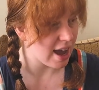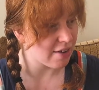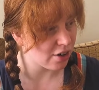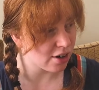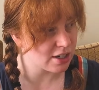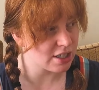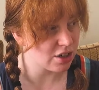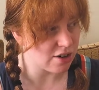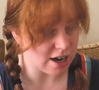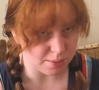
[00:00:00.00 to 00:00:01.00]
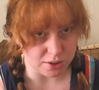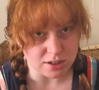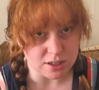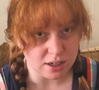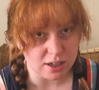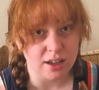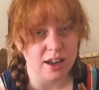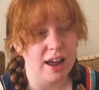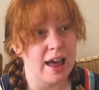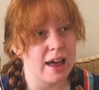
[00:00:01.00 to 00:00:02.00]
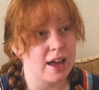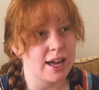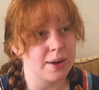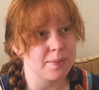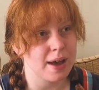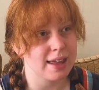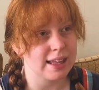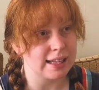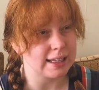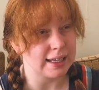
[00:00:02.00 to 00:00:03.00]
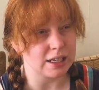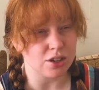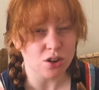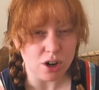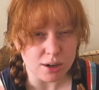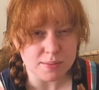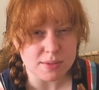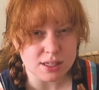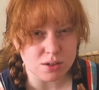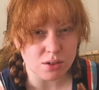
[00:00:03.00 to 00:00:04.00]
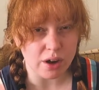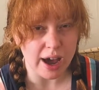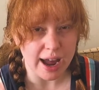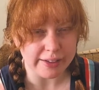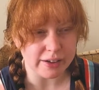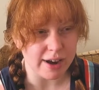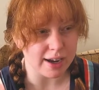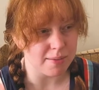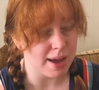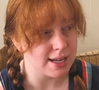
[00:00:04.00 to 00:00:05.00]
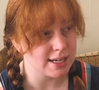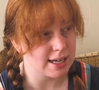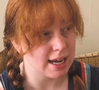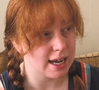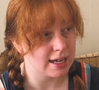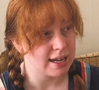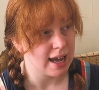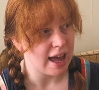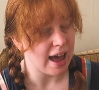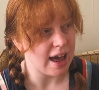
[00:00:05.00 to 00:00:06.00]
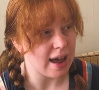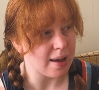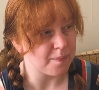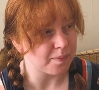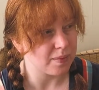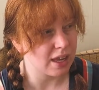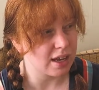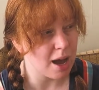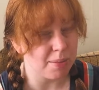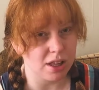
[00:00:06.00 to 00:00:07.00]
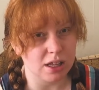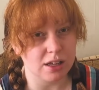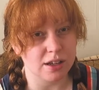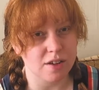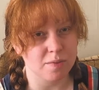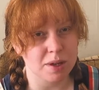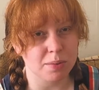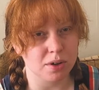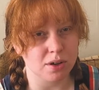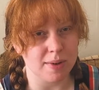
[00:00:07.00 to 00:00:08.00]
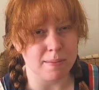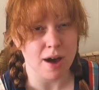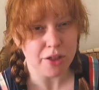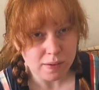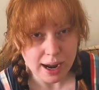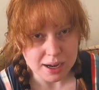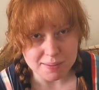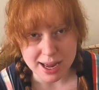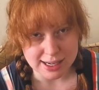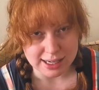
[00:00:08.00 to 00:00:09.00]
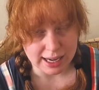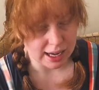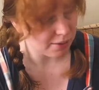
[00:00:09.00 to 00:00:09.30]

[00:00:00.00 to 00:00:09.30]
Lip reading: heard it's incredible. I think Lena Norms highly recommended it. A couple of people, my mother recommended it,